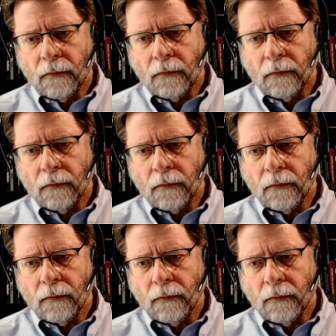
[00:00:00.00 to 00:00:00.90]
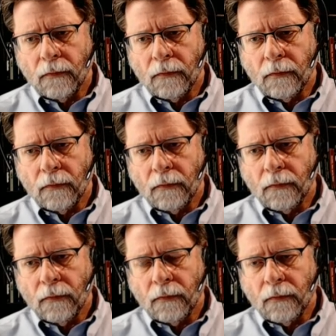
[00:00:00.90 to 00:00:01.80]

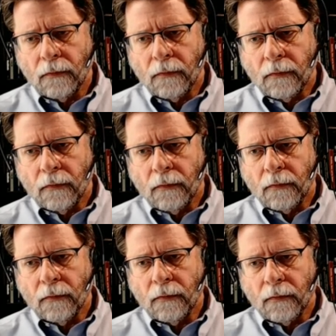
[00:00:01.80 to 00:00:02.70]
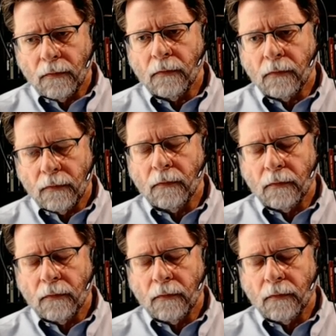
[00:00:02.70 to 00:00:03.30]
No words are spoken by the person on screen.